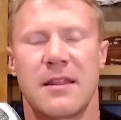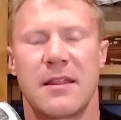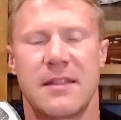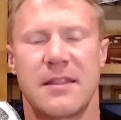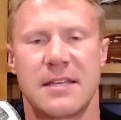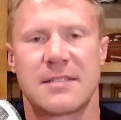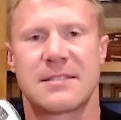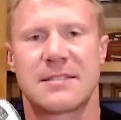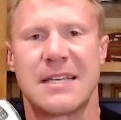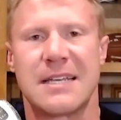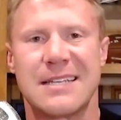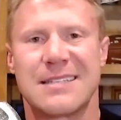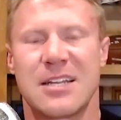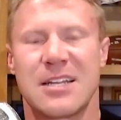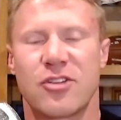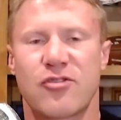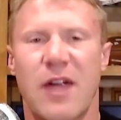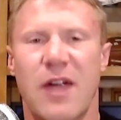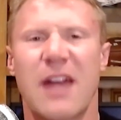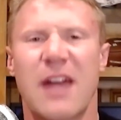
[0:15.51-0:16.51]
this season
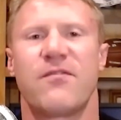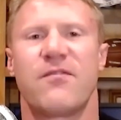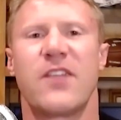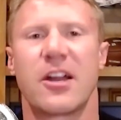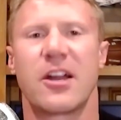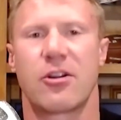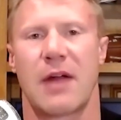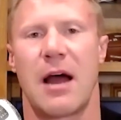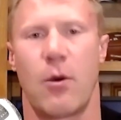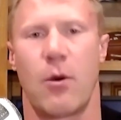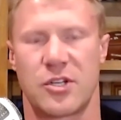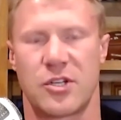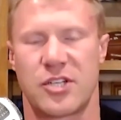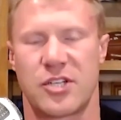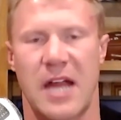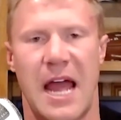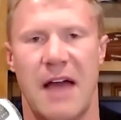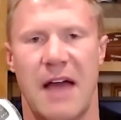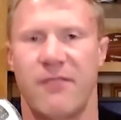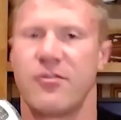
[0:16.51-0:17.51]
and try to figure out what
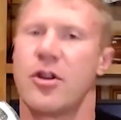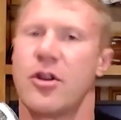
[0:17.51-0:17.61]
you have.